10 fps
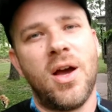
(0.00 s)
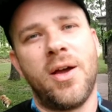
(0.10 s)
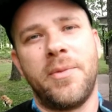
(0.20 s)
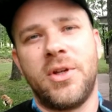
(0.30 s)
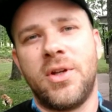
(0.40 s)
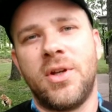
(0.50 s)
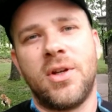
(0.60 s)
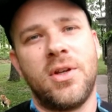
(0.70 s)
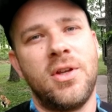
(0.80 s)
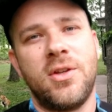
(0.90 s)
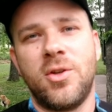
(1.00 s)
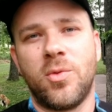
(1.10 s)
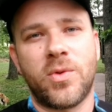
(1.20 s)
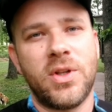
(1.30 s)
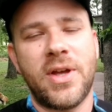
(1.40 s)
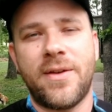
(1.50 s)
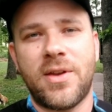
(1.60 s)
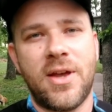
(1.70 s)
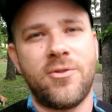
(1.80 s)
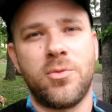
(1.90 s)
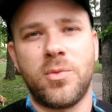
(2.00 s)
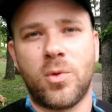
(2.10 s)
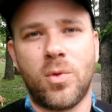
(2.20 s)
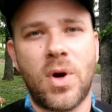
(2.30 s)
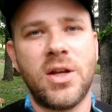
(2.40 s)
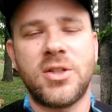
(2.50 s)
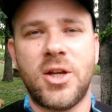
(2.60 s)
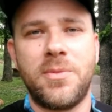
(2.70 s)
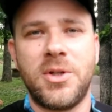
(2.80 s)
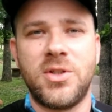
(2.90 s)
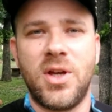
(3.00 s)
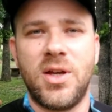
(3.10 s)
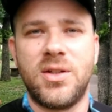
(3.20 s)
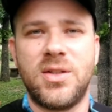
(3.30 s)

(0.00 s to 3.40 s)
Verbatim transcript: I mean, you really have to have them right side by side